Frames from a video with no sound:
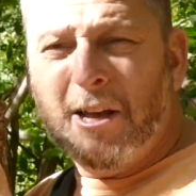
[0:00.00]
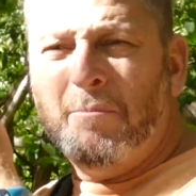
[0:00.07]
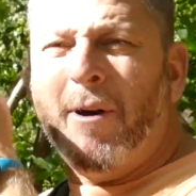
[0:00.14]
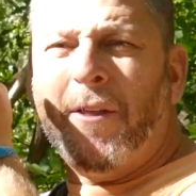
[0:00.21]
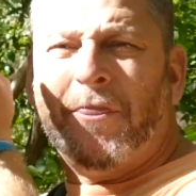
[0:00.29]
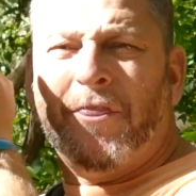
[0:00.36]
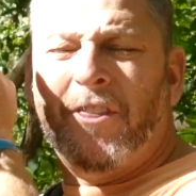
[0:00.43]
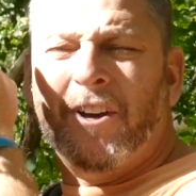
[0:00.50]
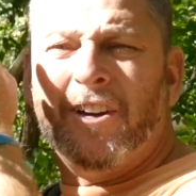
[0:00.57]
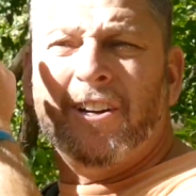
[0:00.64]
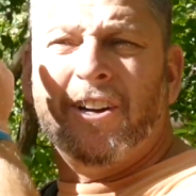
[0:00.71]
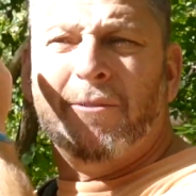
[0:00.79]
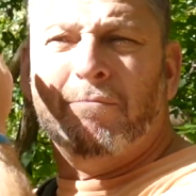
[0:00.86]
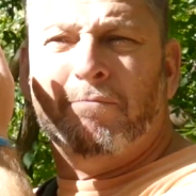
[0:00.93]
but
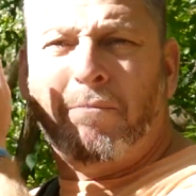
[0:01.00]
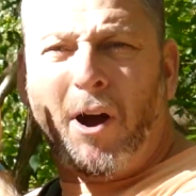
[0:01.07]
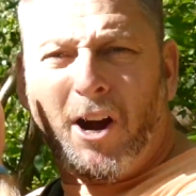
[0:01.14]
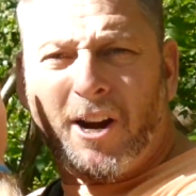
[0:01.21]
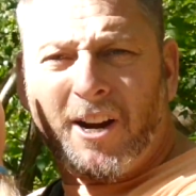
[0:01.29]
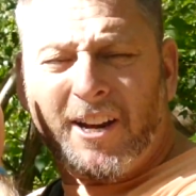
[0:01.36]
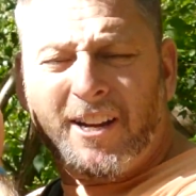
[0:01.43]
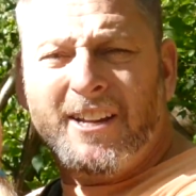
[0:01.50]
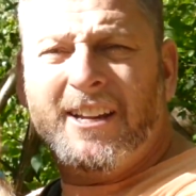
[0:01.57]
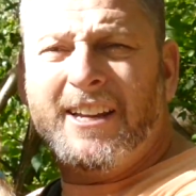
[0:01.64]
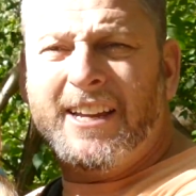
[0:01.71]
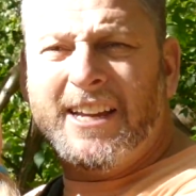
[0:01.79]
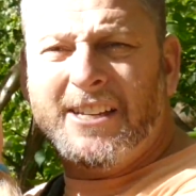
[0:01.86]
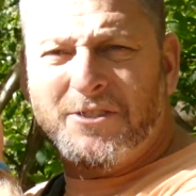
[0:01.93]
the bark
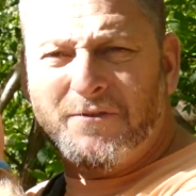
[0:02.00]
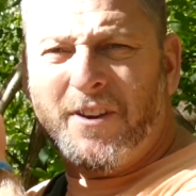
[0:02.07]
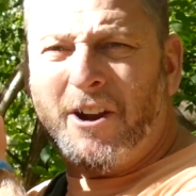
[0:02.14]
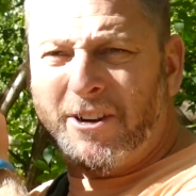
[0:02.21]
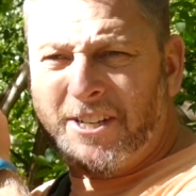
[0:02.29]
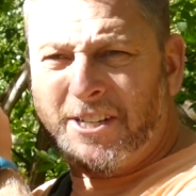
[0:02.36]
is very